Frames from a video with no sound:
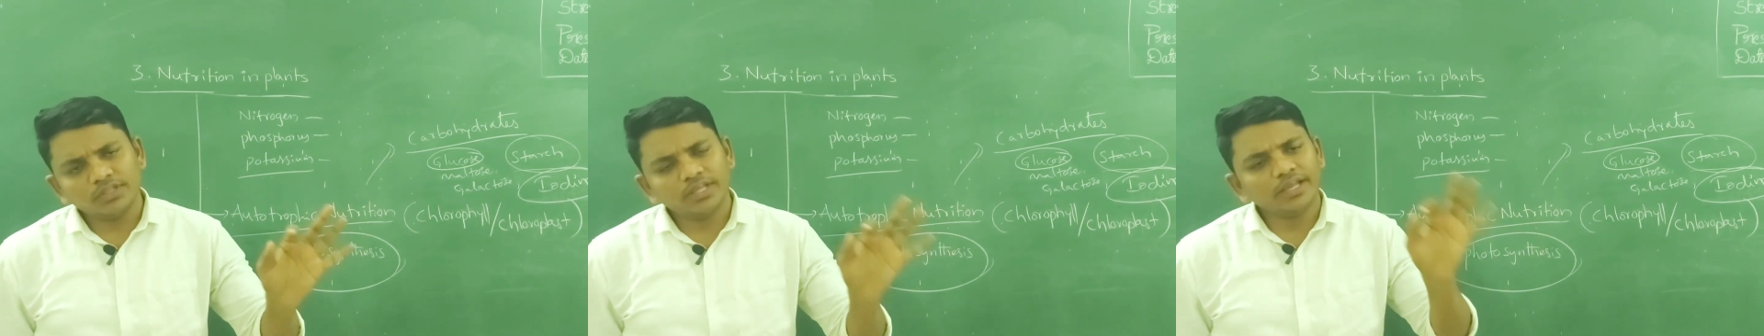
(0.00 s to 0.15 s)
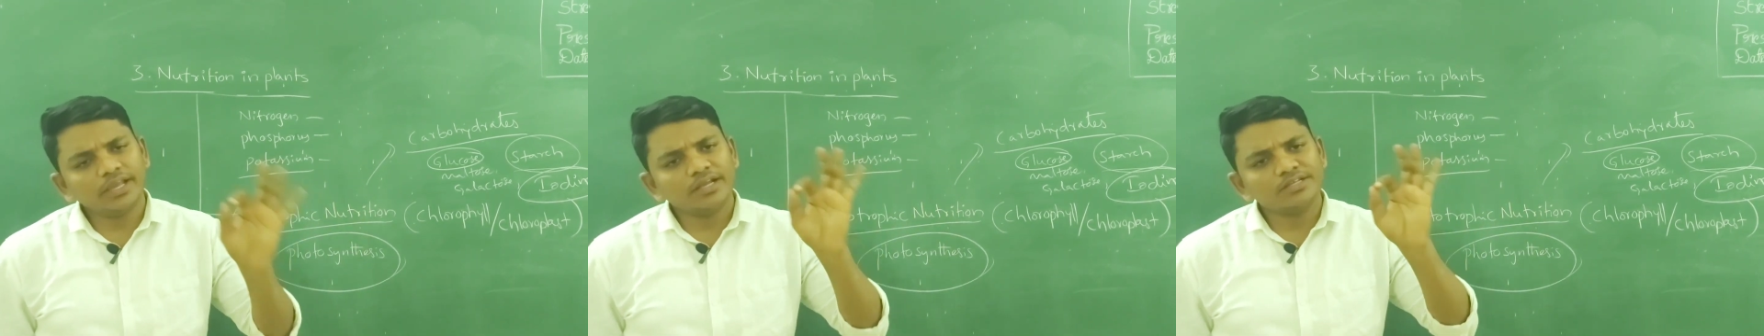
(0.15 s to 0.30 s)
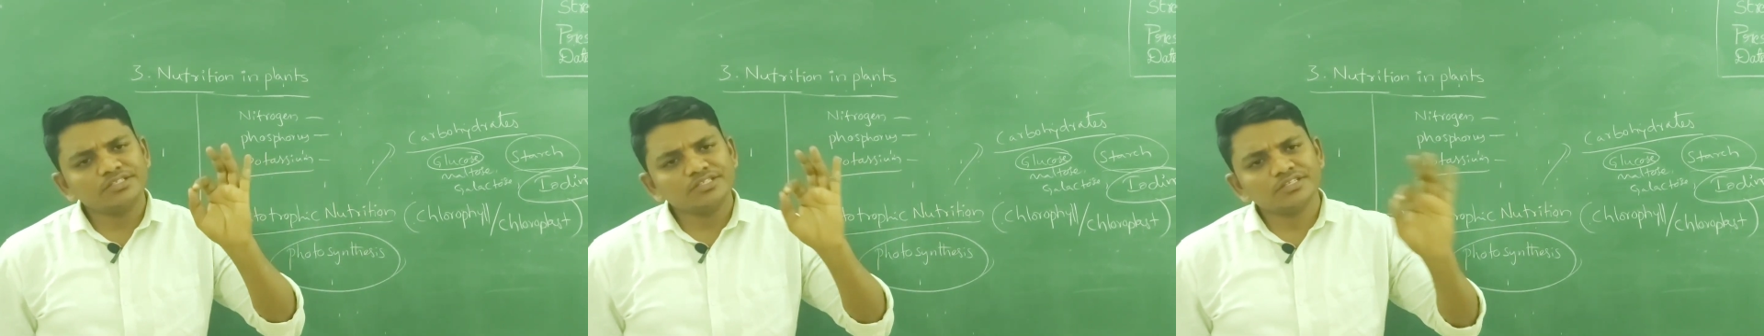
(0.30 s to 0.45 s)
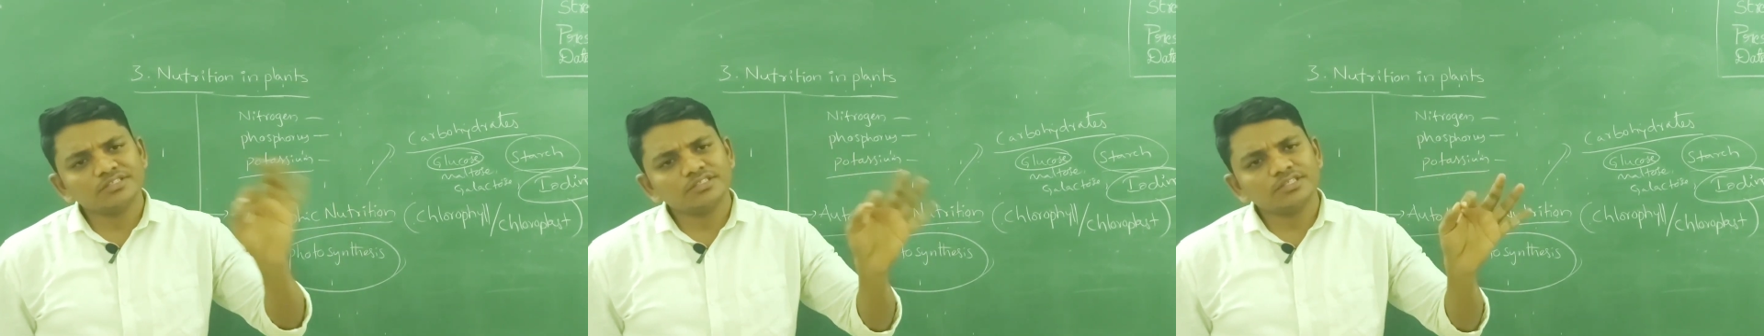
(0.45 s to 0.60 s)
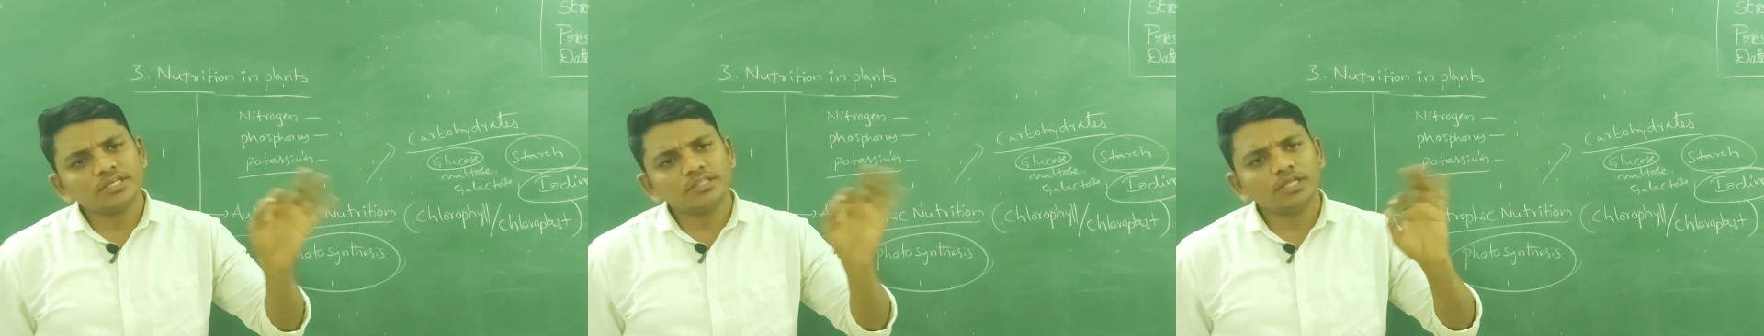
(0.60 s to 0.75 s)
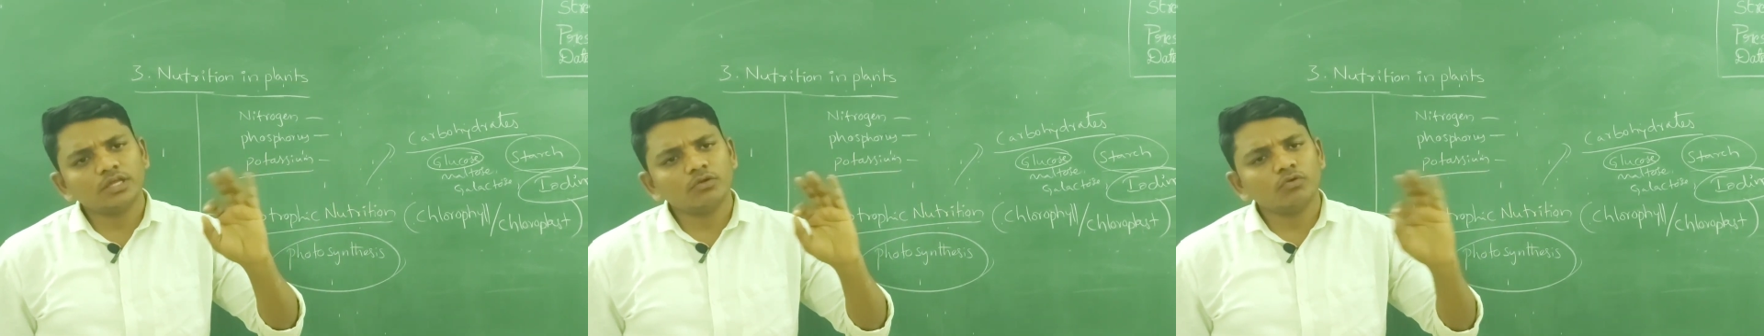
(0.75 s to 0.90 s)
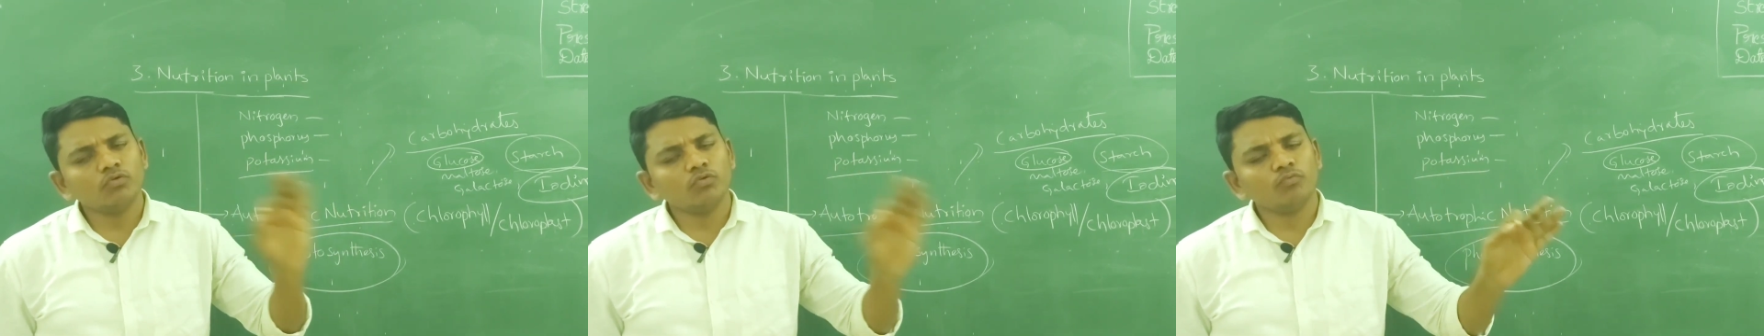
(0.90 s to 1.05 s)
they can synthesize
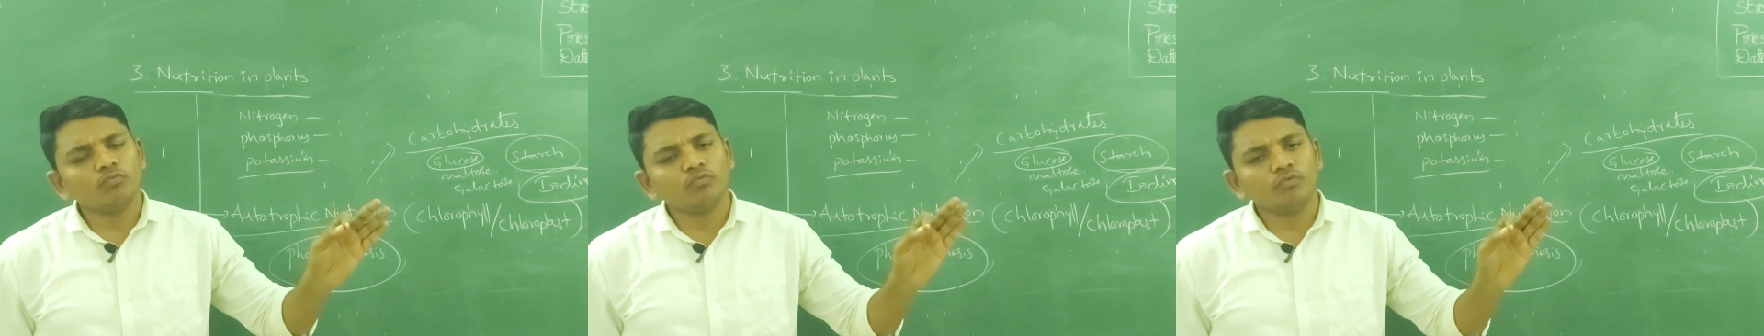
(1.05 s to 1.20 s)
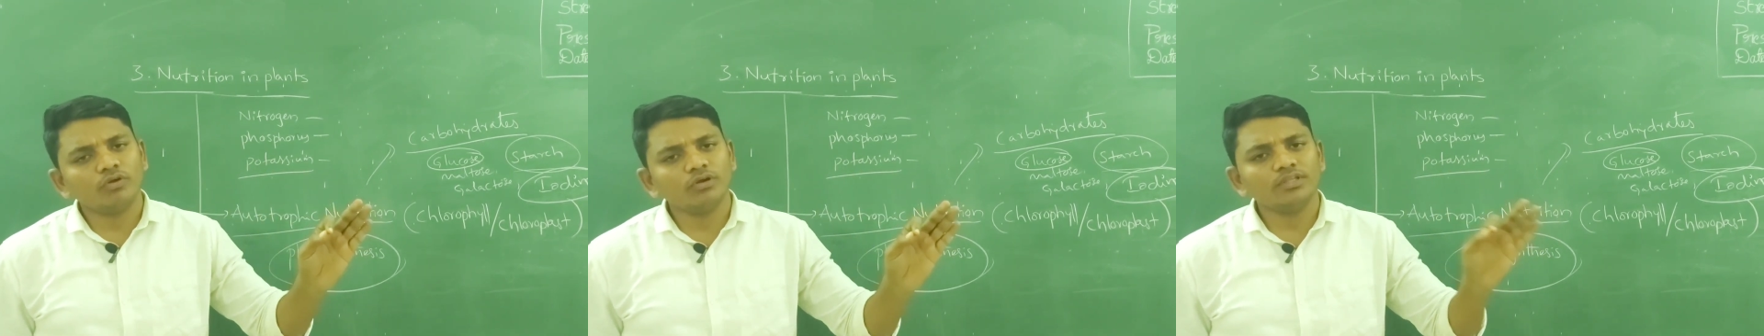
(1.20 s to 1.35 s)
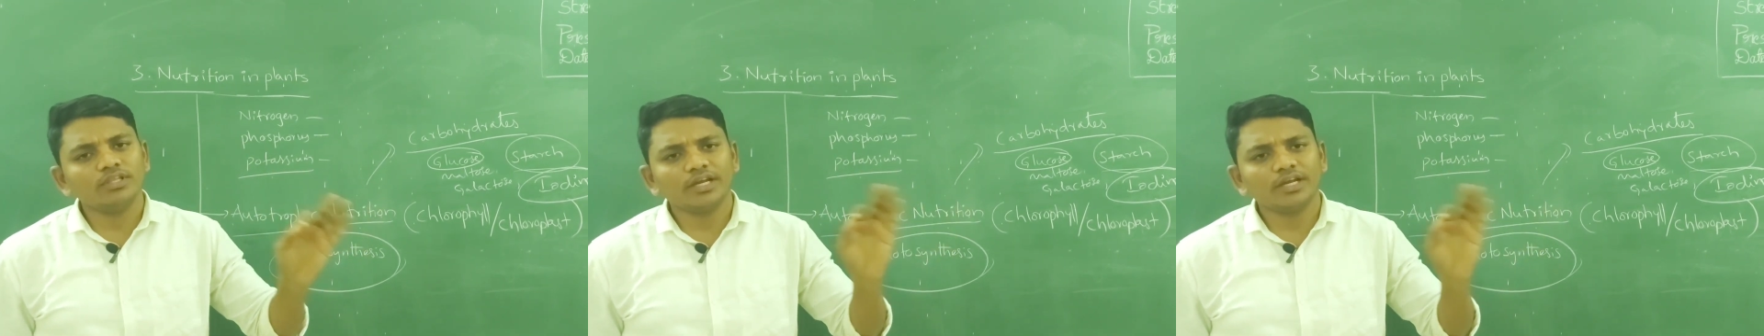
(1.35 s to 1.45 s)
their own food,